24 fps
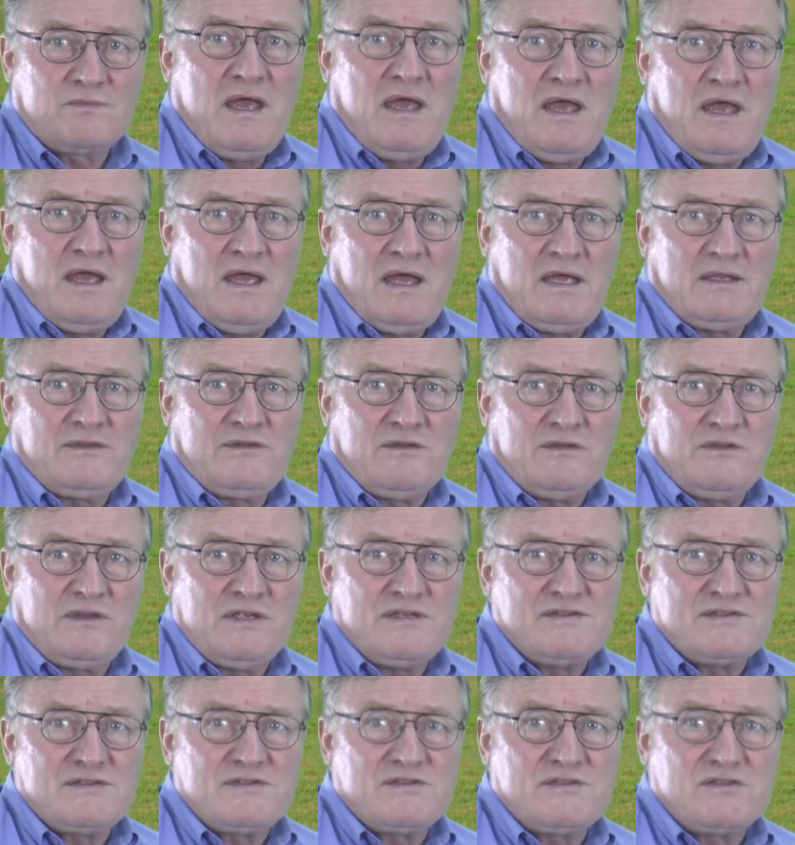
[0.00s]
At
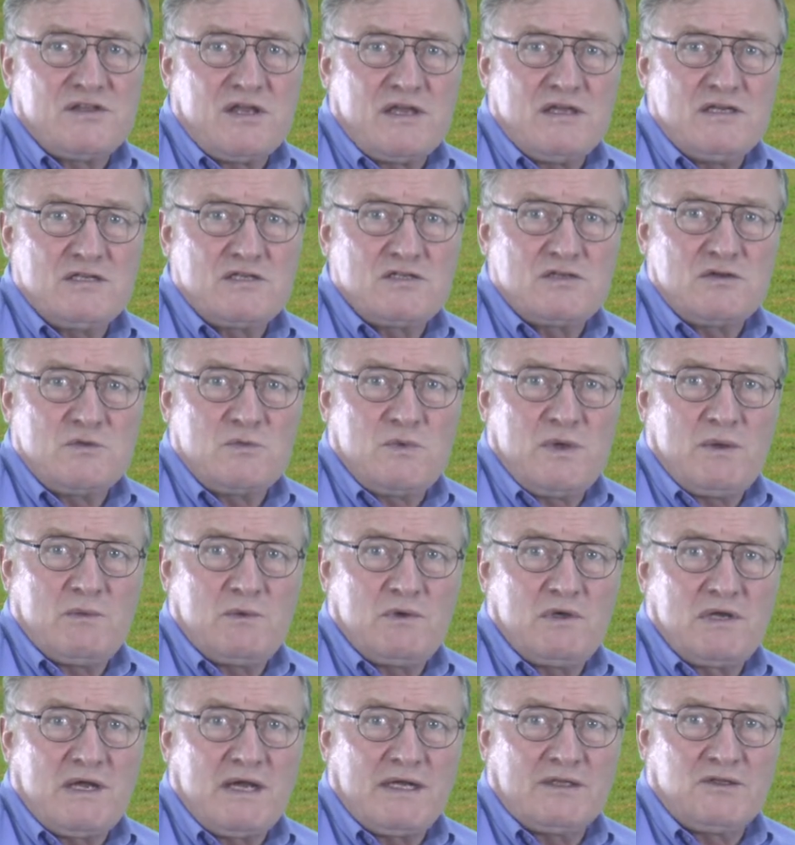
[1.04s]
this stage, we
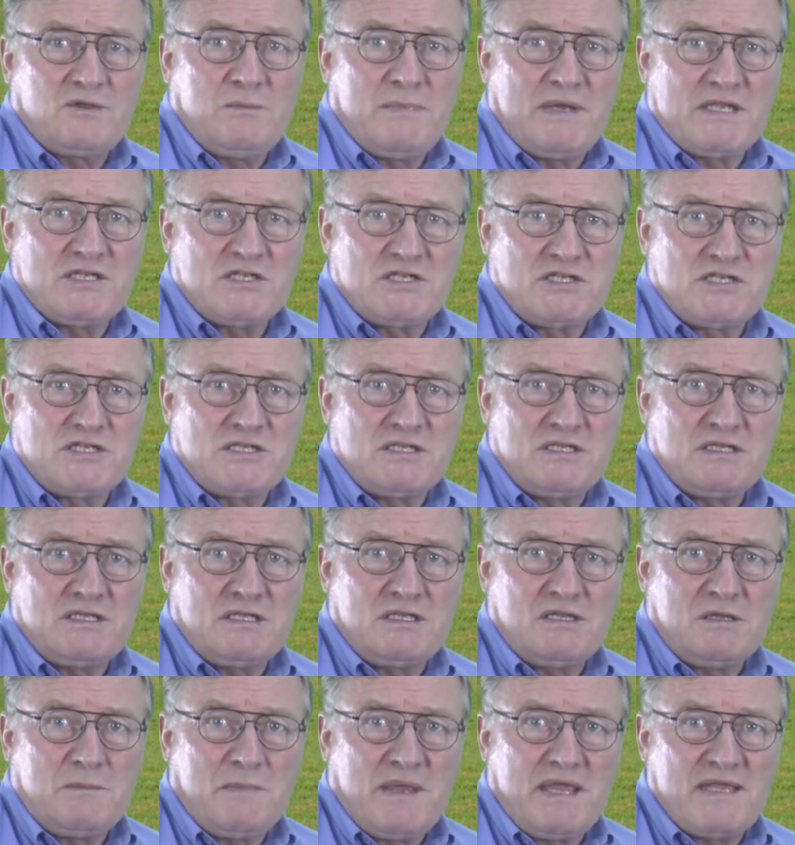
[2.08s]
would like to mention
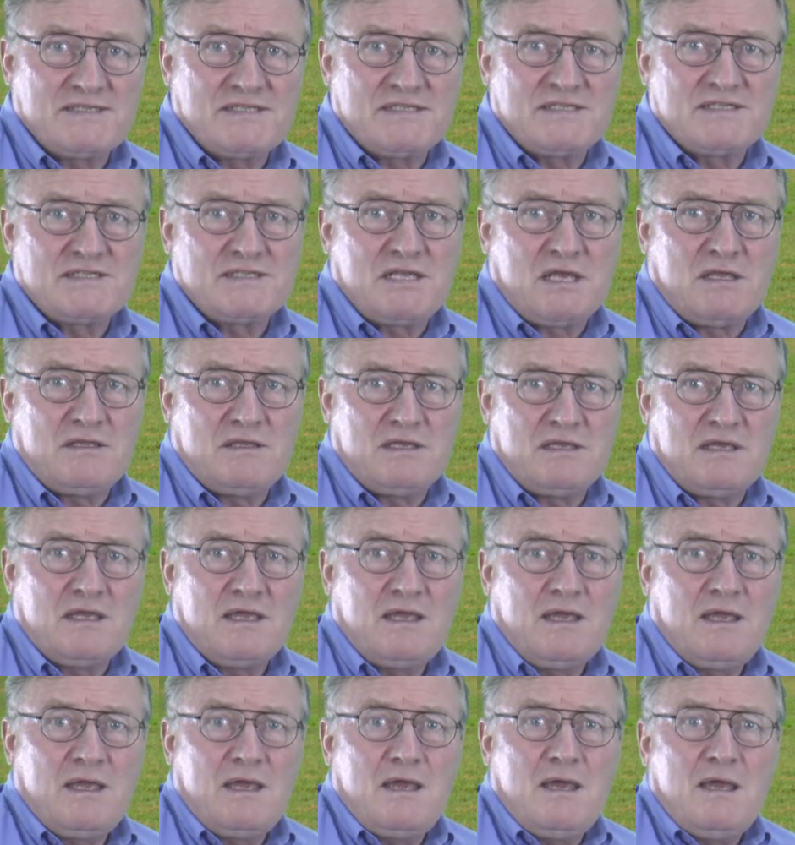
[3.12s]
an amazing study
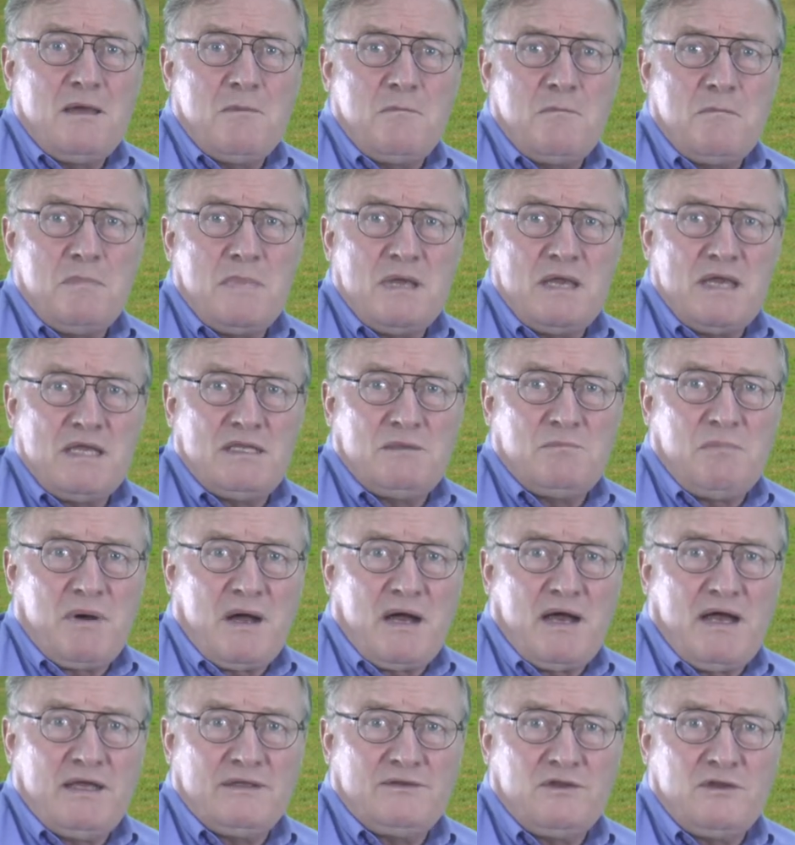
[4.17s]
made
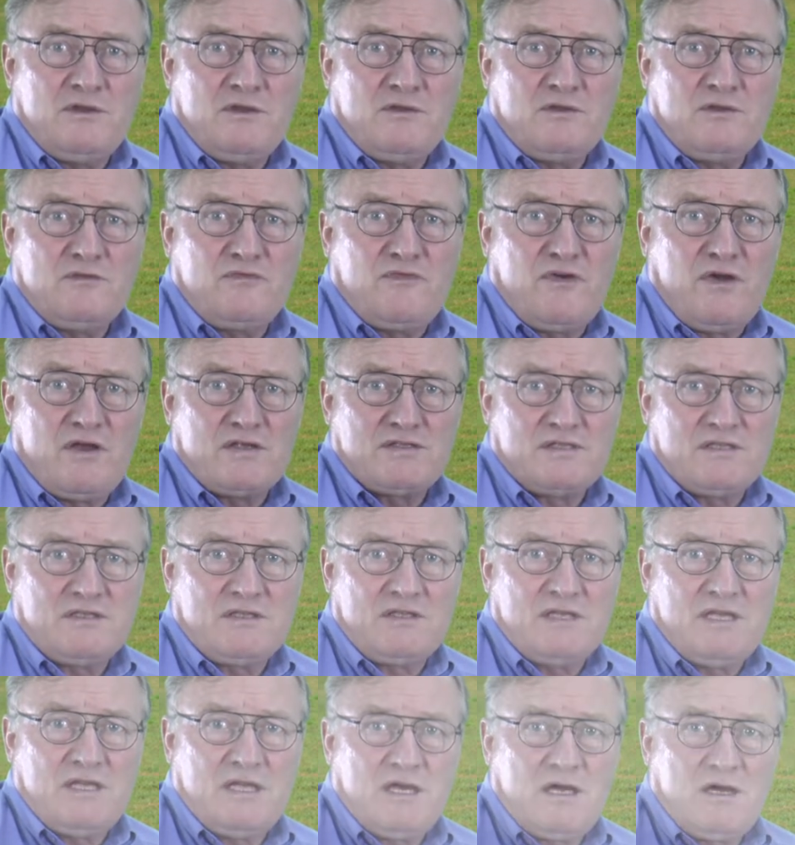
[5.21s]
by the
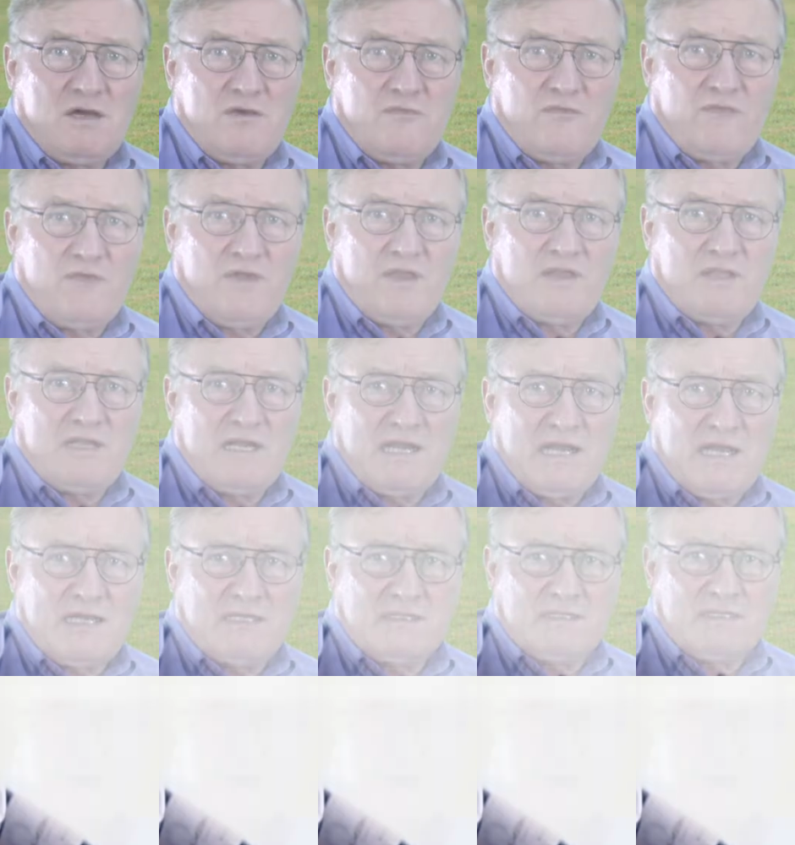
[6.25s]
University of Oenology.